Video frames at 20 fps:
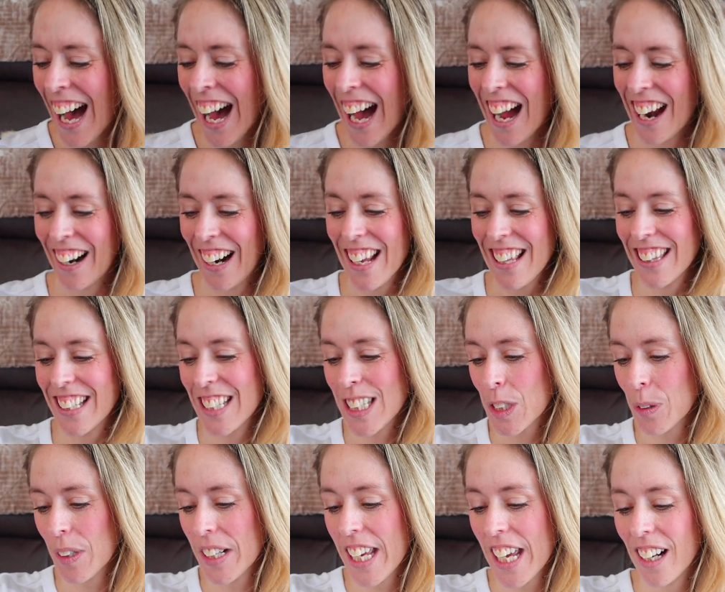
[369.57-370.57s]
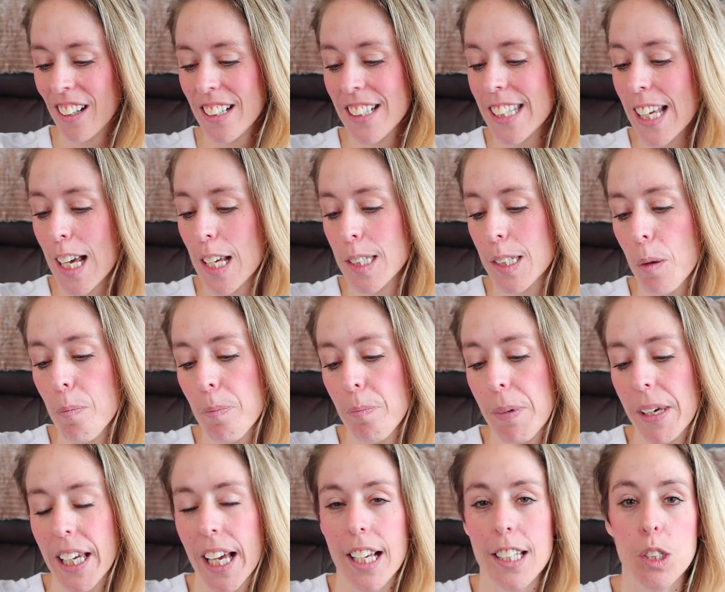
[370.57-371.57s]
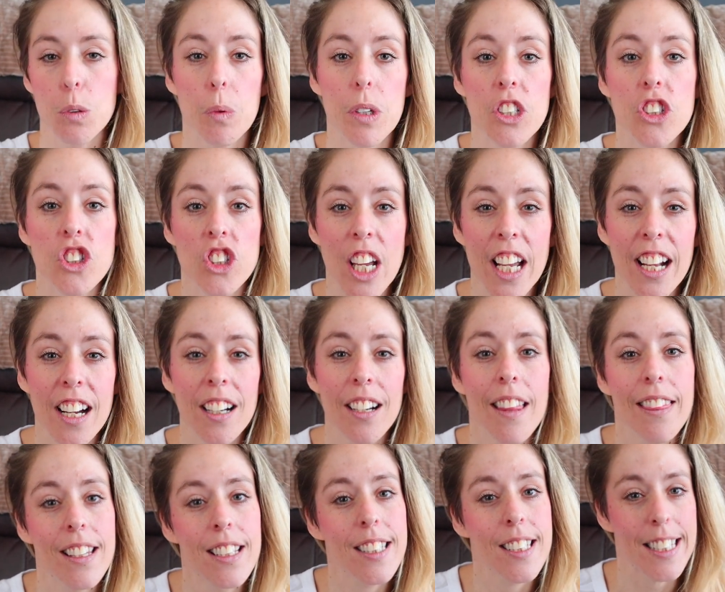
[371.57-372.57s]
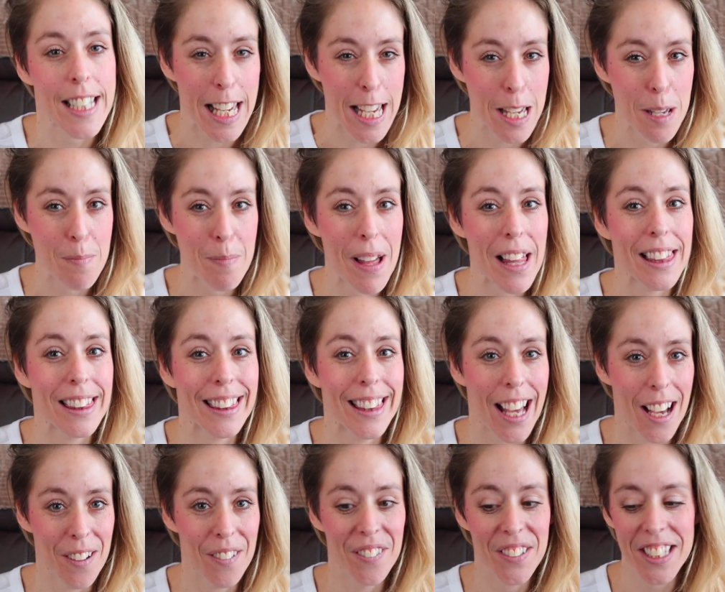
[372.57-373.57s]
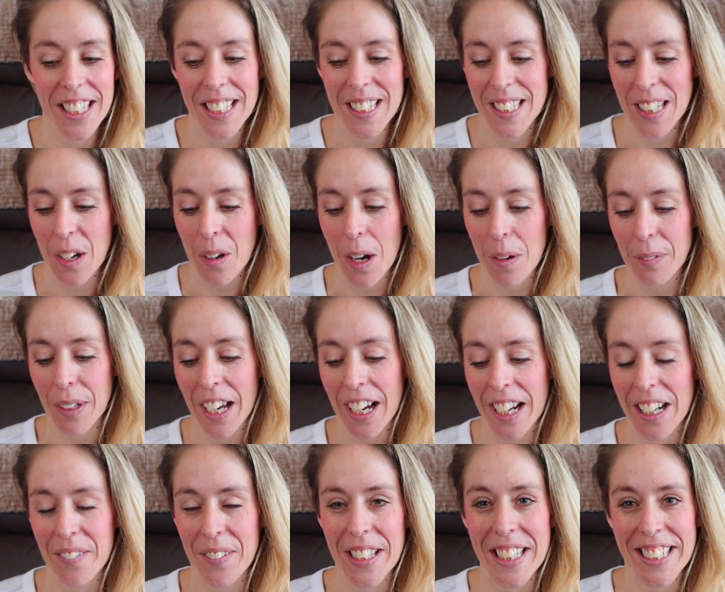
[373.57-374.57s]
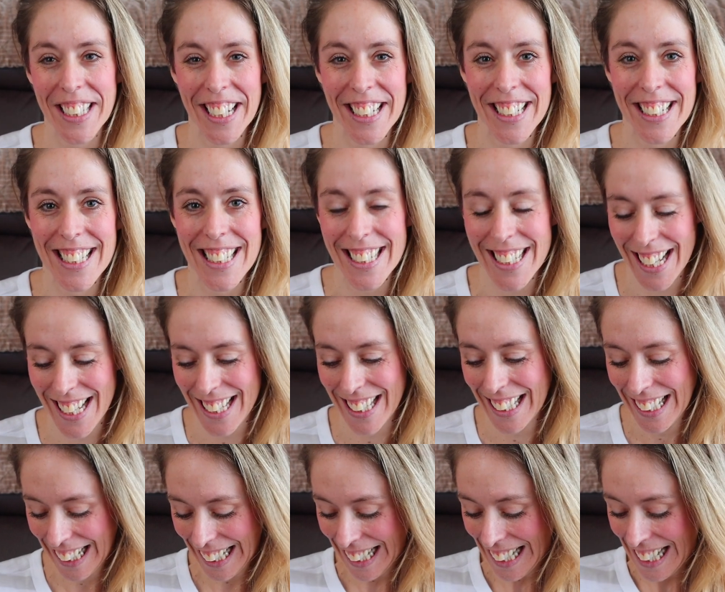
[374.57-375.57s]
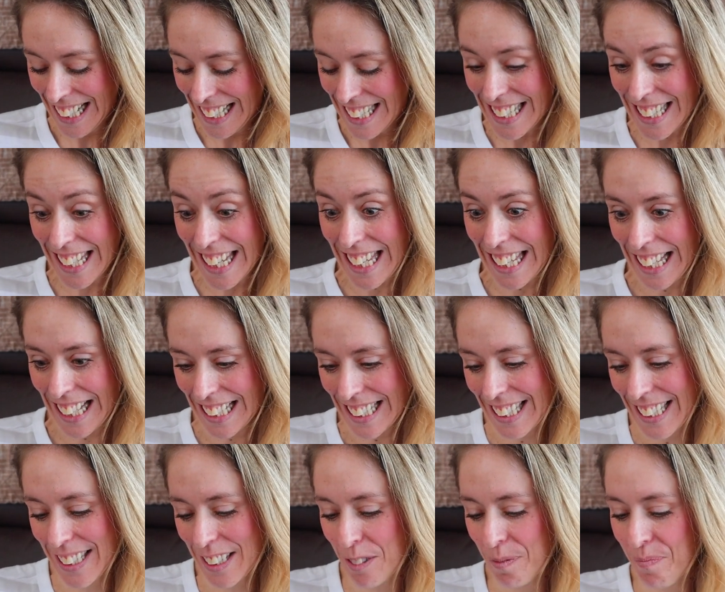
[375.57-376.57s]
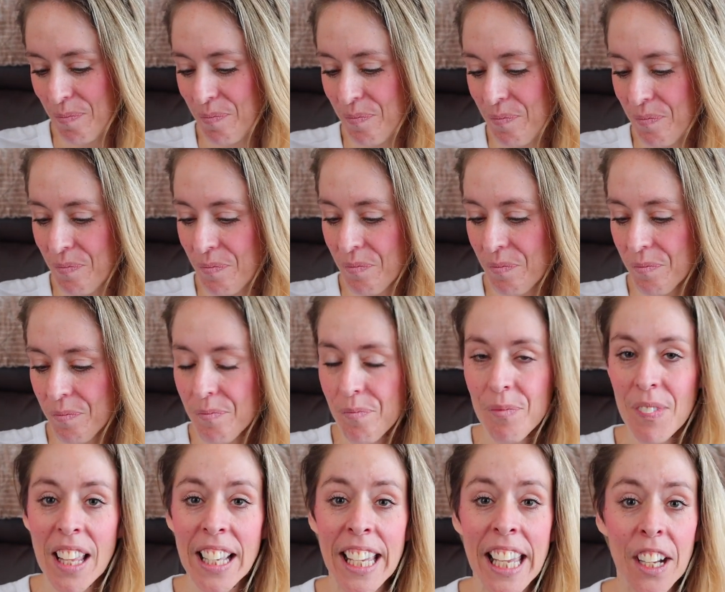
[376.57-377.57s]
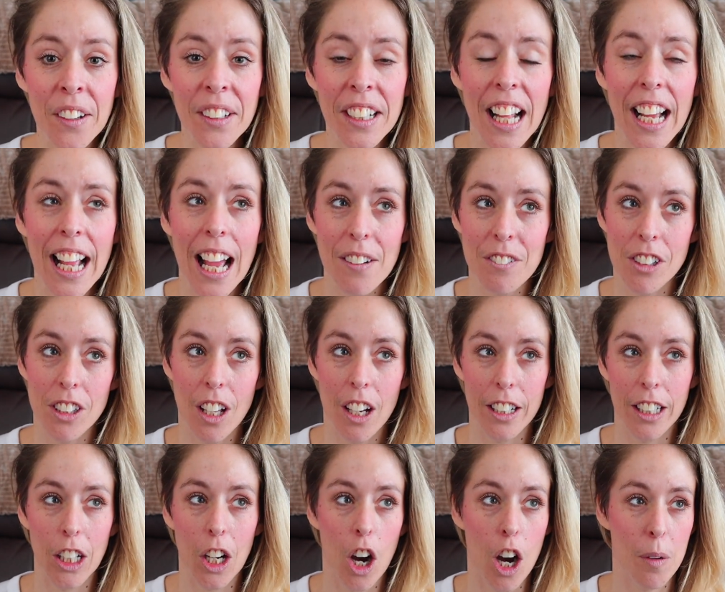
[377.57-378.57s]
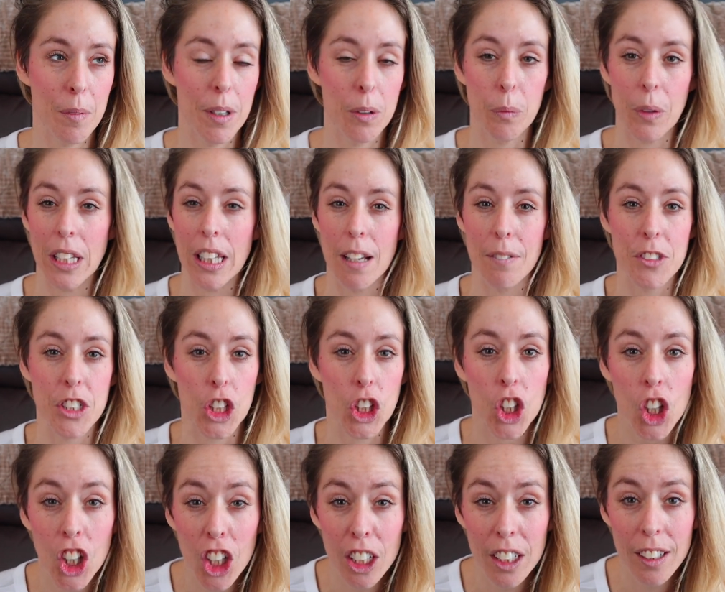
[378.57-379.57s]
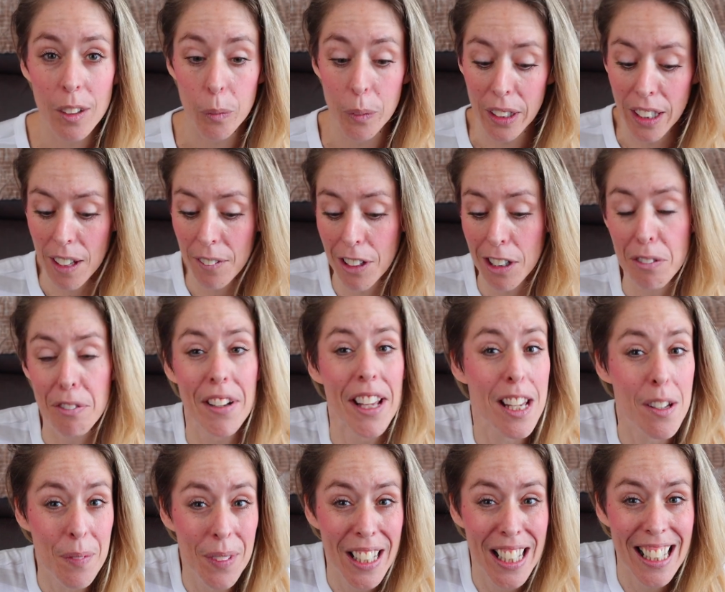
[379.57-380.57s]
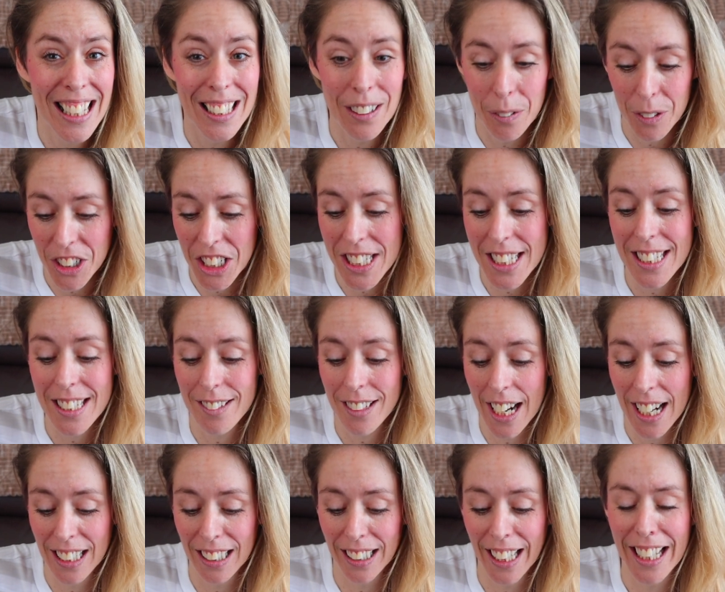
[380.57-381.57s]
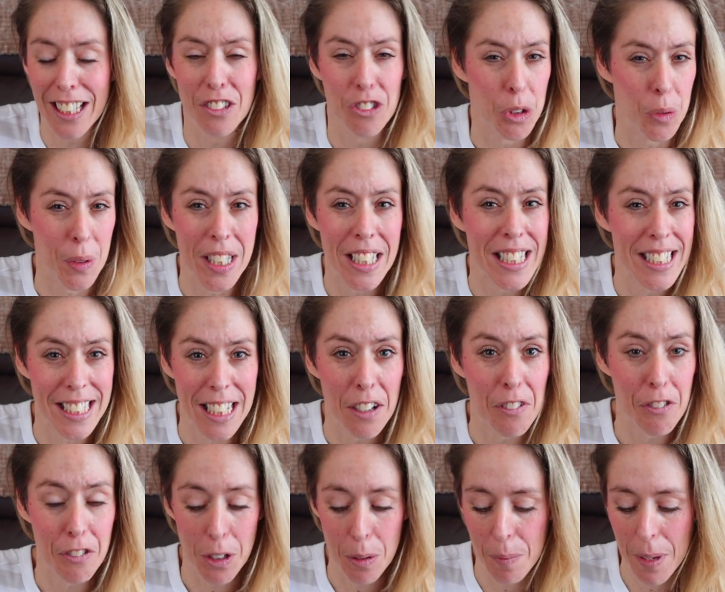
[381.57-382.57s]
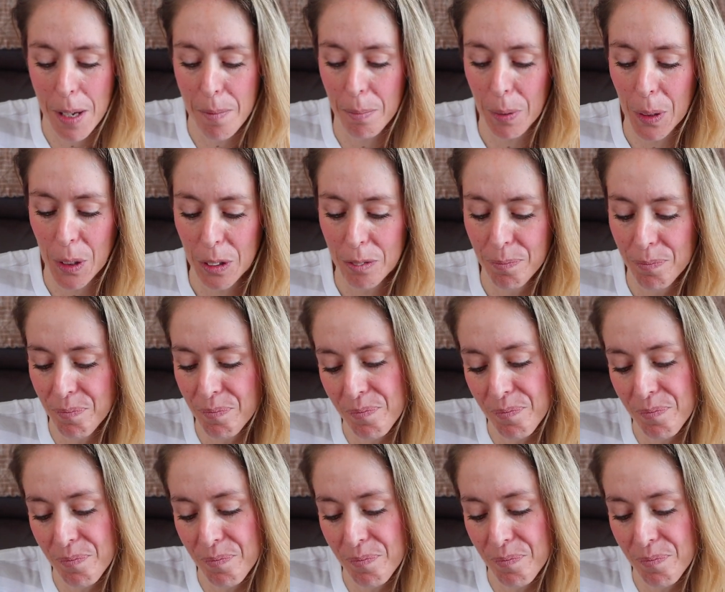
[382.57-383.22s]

All right, this one here says, because we share the same loves. So I'm kind of excited to see this. Kira and I have a lot in common. We love to cook. We love our family. We just kind of like doing stuff for people.